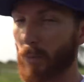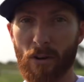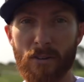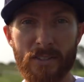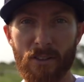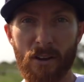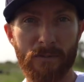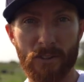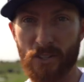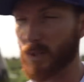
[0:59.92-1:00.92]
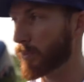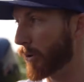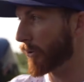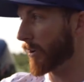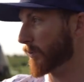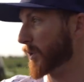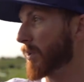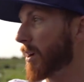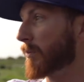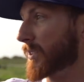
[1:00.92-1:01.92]
We already saw a fish explode on what's
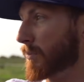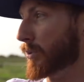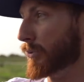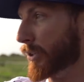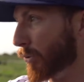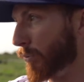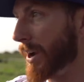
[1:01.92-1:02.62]
probably some bluegill